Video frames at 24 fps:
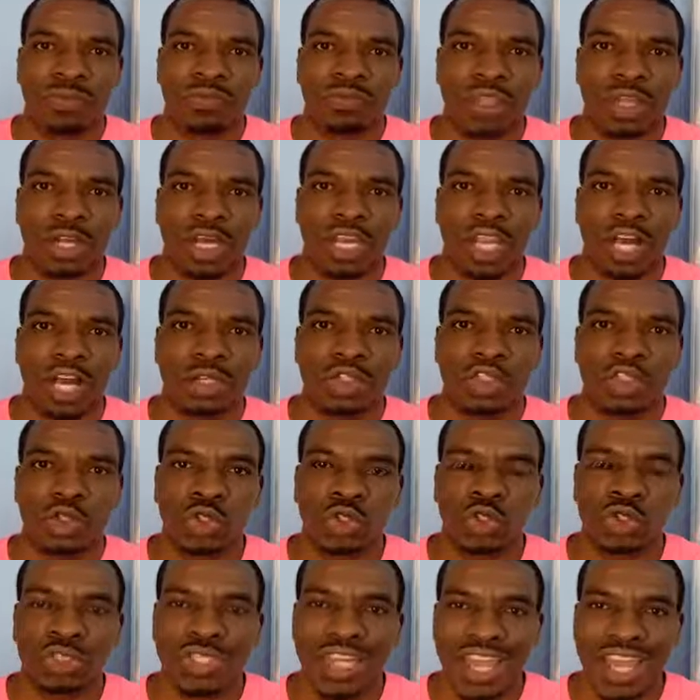that allows you
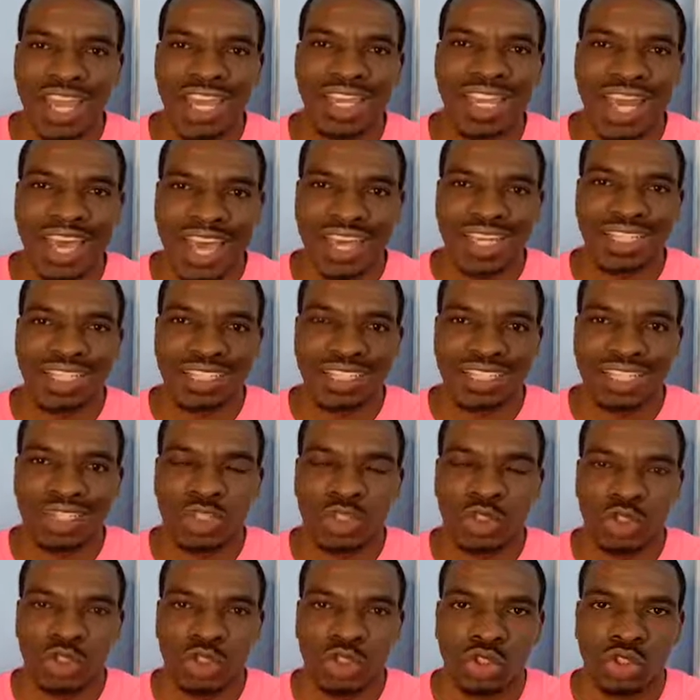to gain
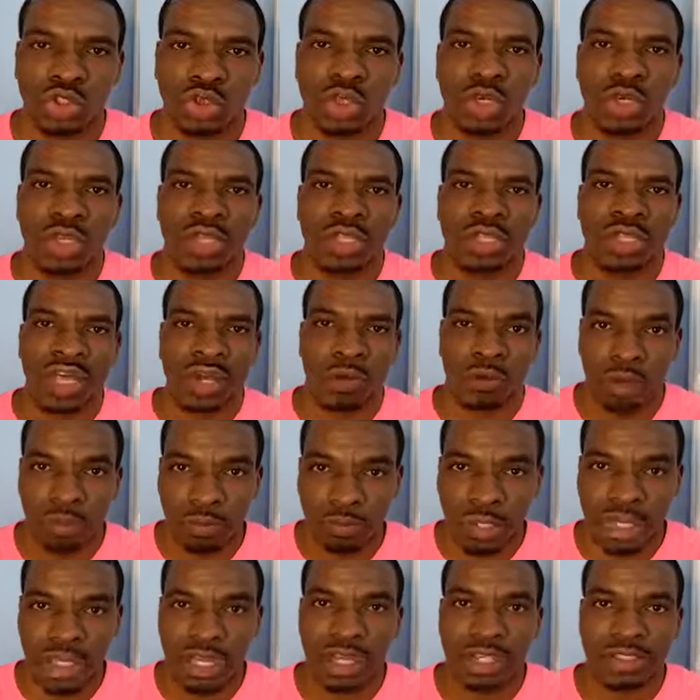access to that
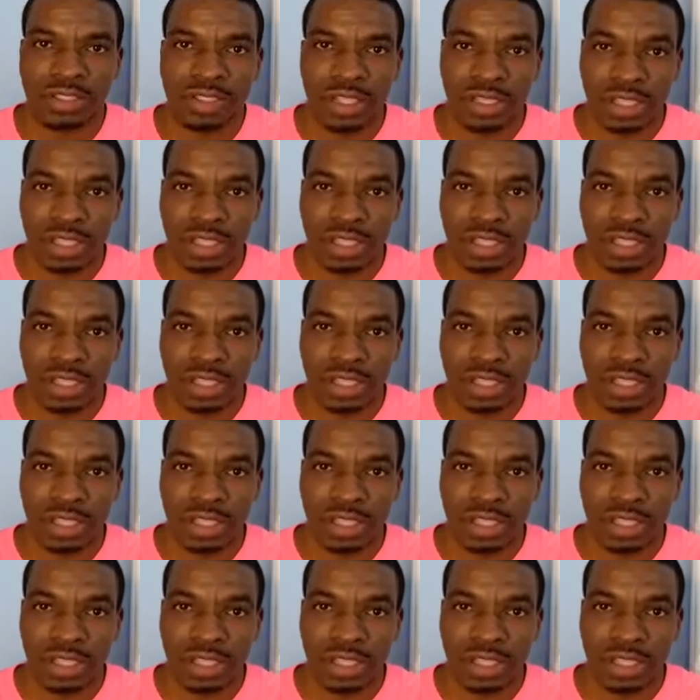web class.